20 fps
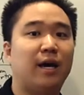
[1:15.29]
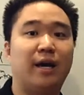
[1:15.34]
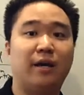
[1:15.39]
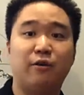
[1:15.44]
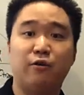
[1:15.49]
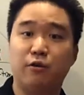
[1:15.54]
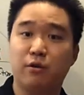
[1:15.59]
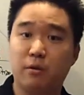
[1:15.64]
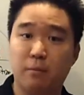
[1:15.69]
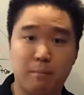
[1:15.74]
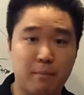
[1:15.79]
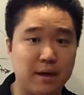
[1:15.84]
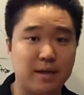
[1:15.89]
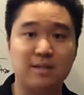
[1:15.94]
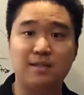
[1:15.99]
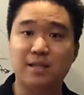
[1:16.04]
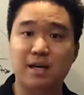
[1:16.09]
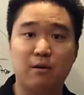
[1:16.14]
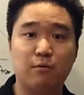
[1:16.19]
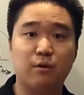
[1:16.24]
and you're the
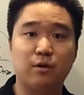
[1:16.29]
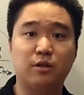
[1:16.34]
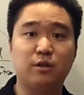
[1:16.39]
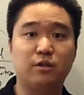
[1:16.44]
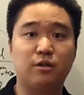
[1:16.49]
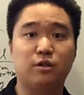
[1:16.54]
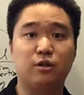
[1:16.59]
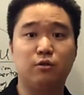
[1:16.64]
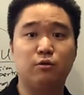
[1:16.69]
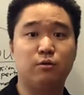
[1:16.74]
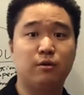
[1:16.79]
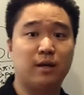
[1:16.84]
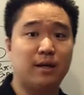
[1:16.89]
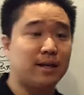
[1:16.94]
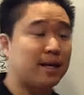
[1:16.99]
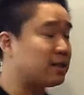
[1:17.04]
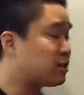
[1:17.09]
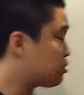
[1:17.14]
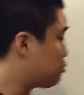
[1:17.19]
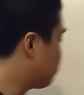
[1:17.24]
best at what you do,
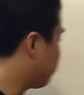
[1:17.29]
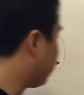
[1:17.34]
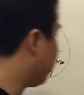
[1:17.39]
and that's